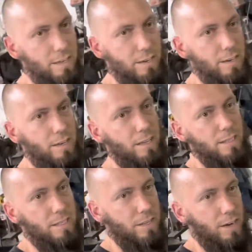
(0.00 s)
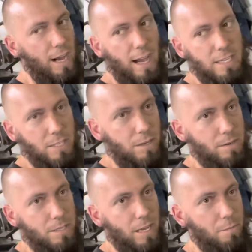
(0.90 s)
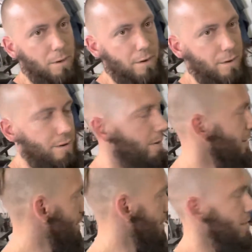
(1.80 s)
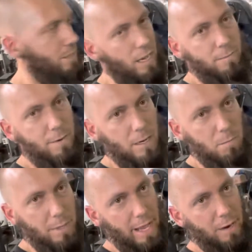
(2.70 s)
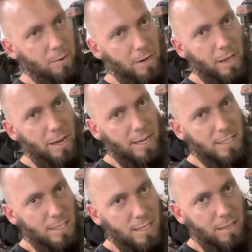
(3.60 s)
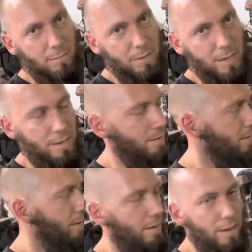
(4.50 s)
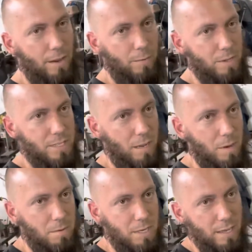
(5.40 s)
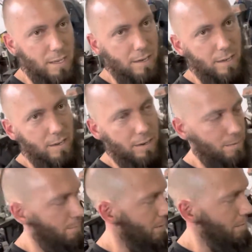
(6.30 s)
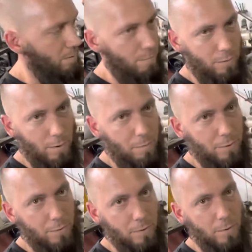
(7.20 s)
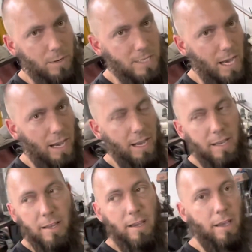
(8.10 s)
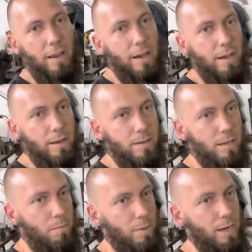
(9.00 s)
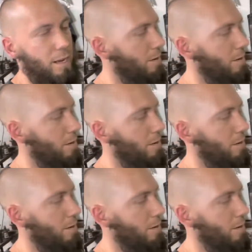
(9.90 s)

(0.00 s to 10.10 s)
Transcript: you can then see your highs and lows a lot better because you have fucking black where you're not actually hitting the fucking, where the sandpaper's not hitting it, and you fucking be rubbing through where it's high and getting back down